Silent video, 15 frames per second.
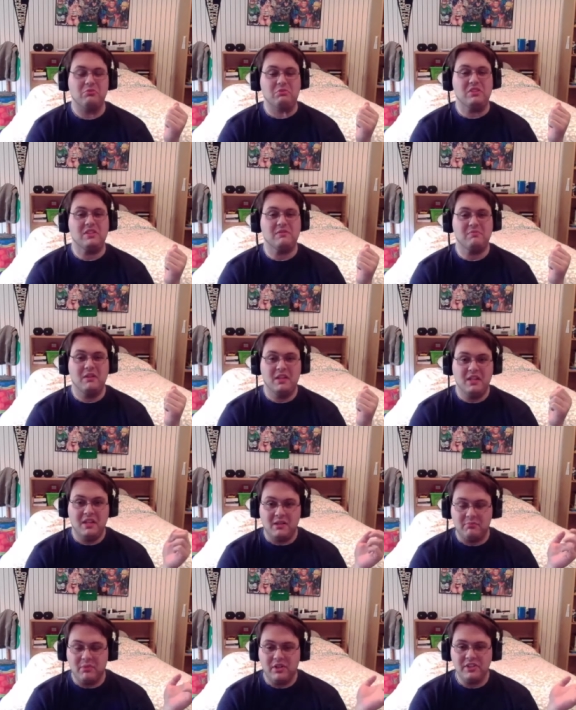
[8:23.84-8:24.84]
just
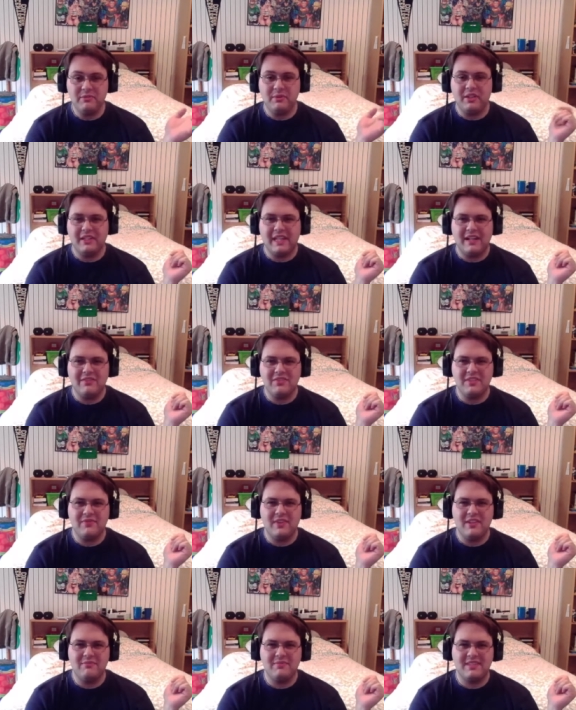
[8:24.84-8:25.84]
multiple accounts of
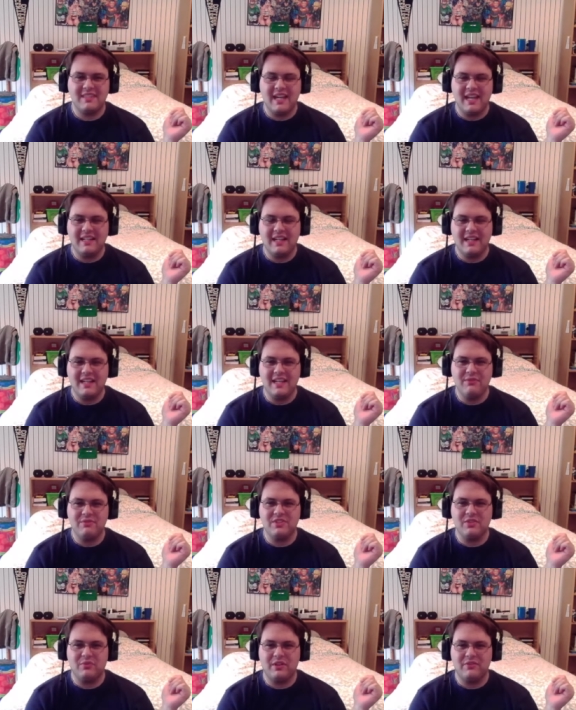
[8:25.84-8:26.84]
him saying that he
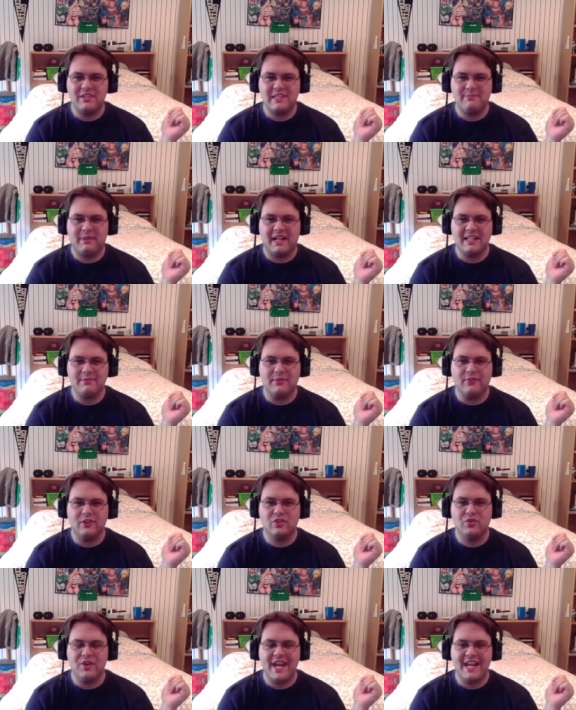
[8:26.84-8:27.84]
was the one responsible for
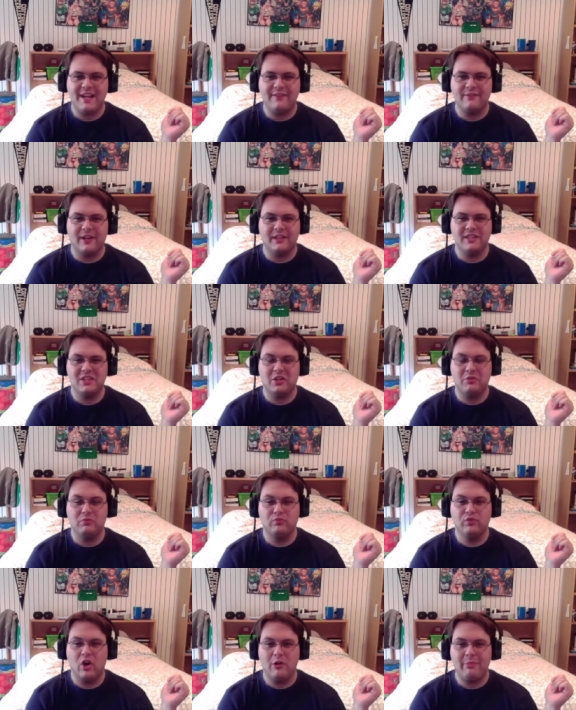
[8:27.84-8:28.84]
creating,
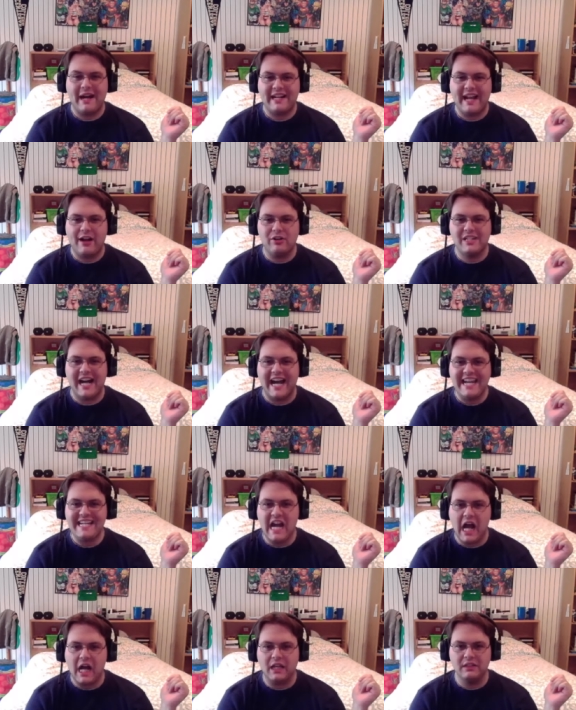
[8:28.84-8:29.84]
robot
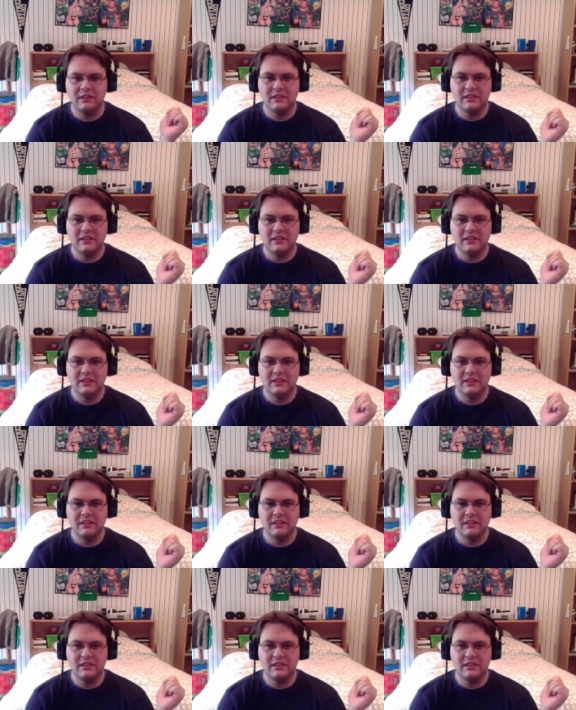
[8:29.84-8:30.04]
Al-Qaeda.